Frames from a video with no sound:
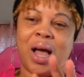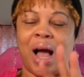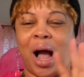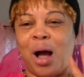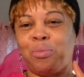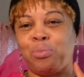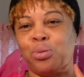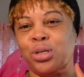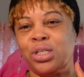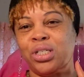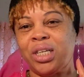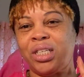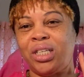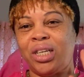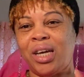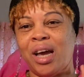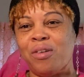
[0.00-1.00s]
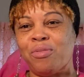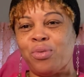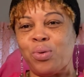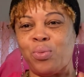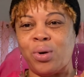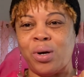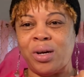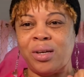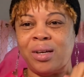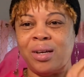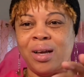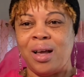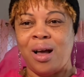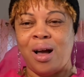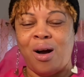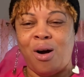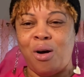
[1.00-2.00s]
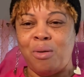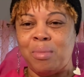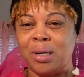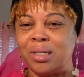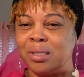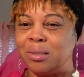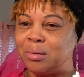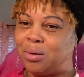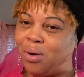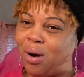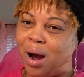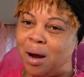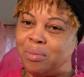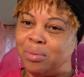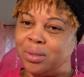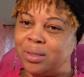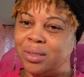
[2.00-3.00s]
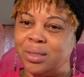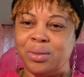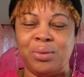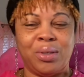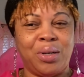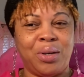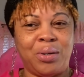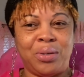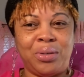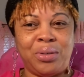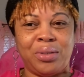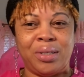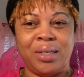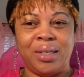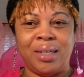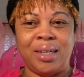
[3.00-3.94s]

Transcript: I appreciate everyone, all my subscribers, new and old.